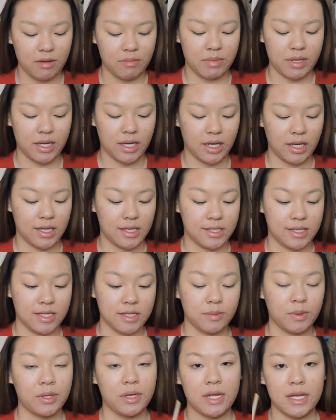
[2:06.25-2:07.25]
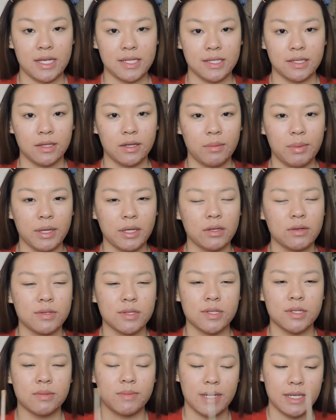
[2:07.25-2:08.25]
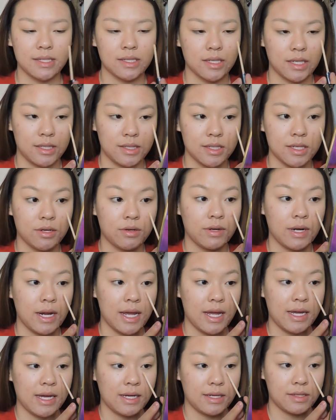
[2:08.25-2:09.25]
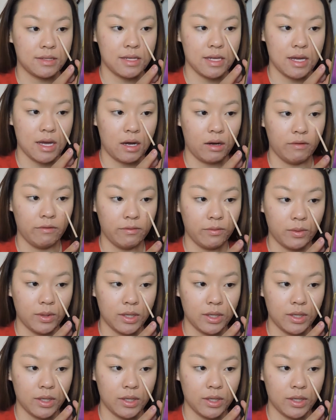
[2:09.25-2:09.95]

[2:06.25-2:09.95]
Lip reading: because this one is a little bit closer to my skin tone and the e.l.f.